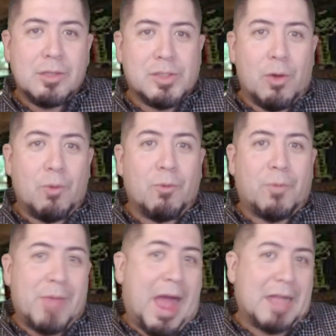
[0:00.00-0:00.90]
So,
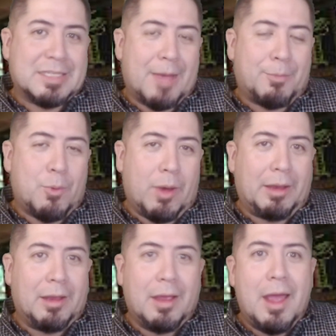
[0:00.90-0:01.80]
from that
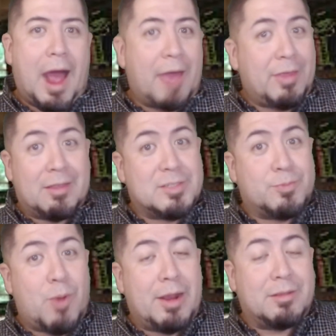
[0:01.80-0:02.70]
standpoint, I think the
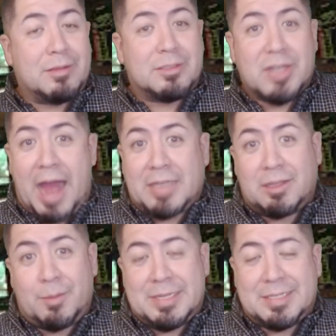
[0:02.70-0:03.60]
spread should
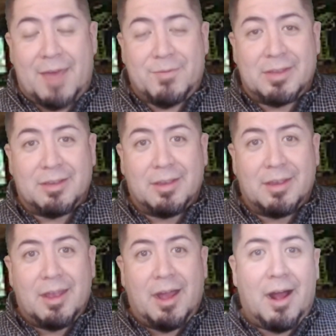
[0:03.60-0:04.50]
actually be seven.
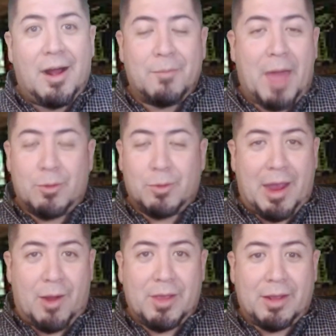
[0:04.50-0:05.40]
Um, I don't
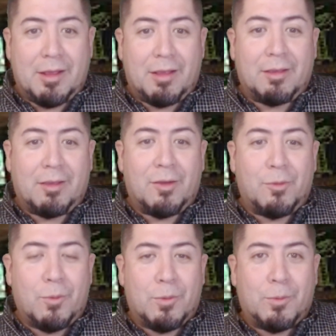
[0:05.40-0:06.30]
care that uh, you
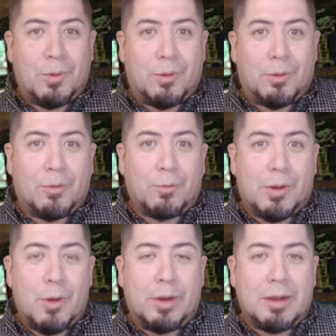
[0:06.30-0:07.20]
know we're, we're,
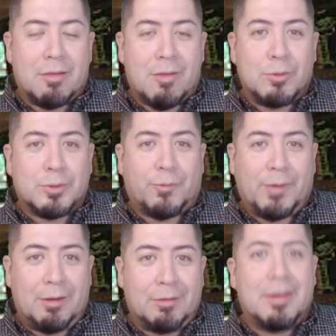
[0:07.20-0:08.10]
we're going to Soldier
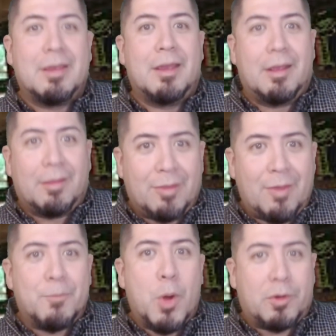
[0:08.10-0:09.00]
Field.
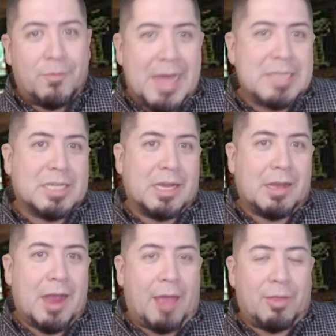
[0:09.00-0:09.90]
The
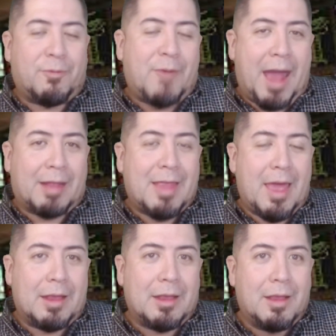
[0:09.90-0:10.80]
motivation and the fact
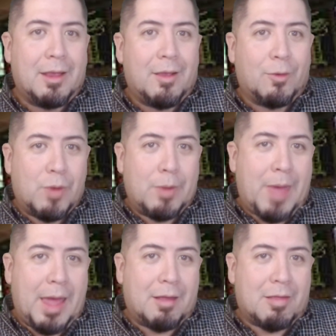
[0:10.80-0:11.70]
that Green
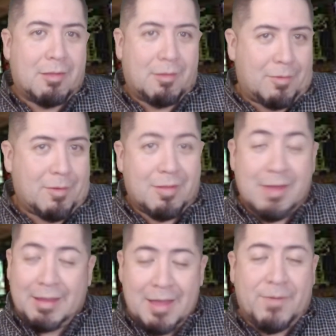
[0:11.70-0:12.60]
Bay is
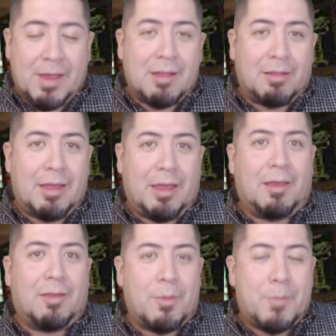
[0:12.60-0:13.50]

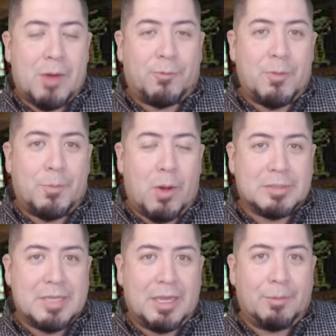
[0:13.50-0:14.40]
significantly the better football
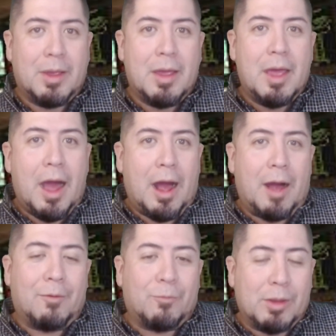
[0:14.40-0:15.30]
team
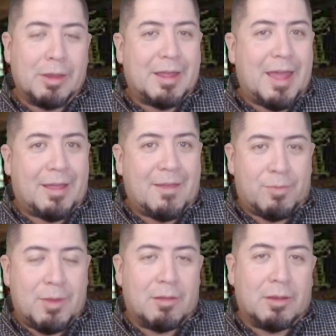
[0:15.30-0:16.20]
uh, really g- gives
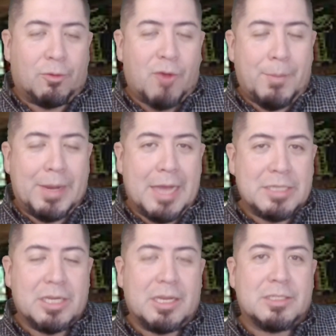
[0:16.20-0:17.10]
me a little
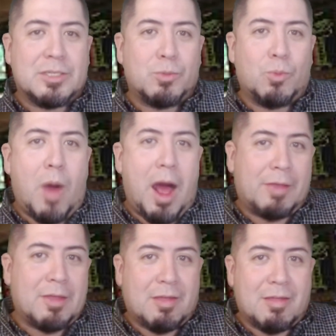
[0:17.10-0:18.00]
trepidation into
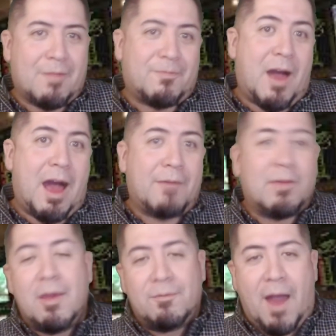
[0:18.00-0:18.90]
why this is at five,
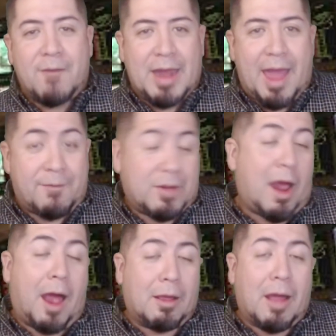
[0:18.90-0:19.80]
five and a half, and
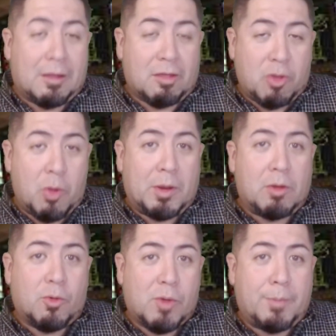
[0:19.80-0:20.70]
I, I assume
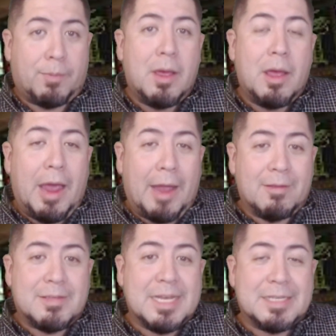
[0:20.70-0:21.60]
it'll creep
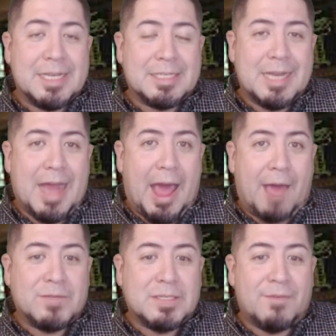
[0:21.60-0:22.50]
into six, six and a
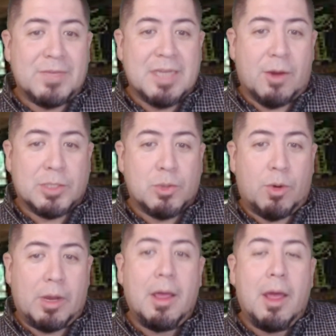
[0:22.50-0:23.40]
half, seven
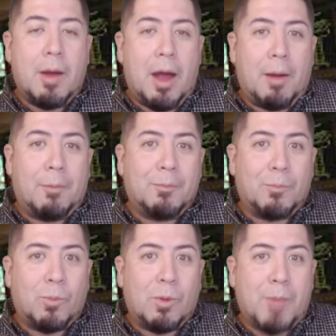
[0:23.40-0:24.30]
territory uh,
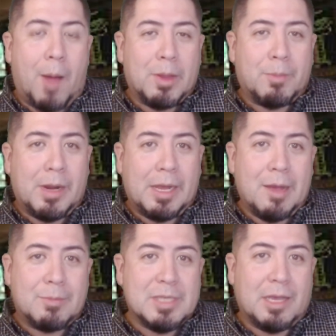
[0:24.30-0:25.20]
when public money
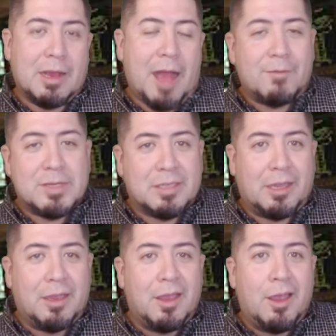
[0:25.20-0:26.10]
comes in, and
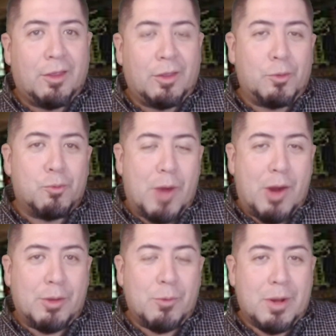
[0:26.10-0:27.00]
obviously you
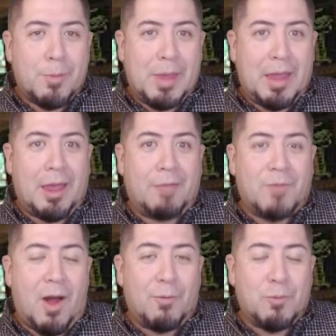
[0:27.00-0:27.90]
rarely want to be
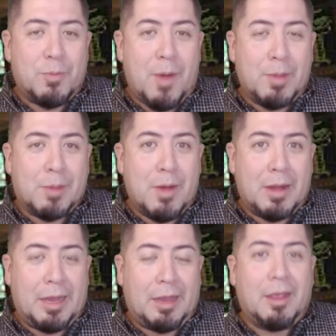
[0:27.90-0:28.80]
involved with public
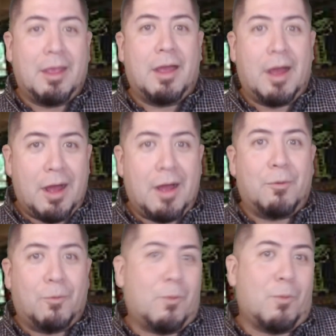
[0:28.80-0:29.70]
money
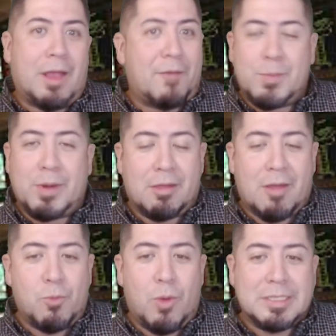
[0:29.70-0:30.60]
uh, when everybody's
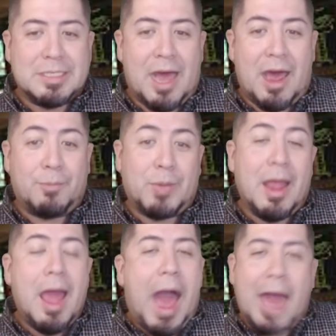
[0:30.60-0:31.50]
on one side.
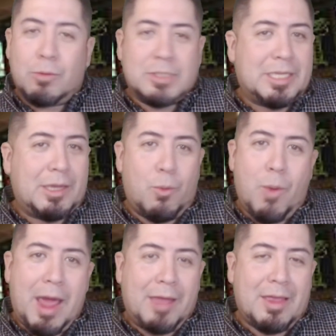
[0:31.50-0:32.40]
But I don't see a
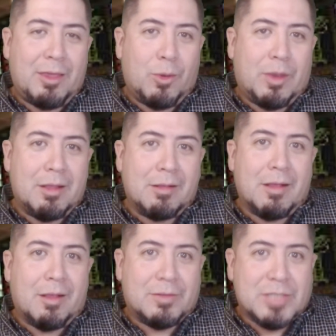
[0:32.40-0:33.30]
way that you
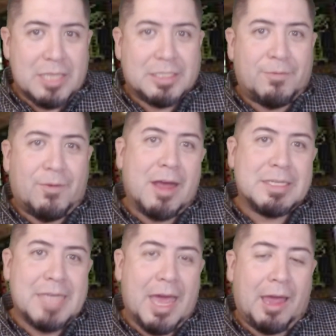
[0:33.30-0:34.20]
can justify
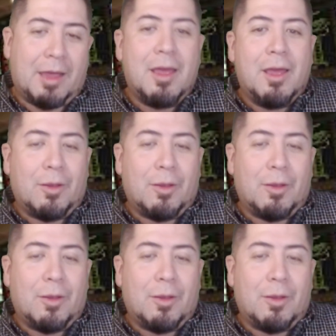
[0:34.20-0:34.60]
saying,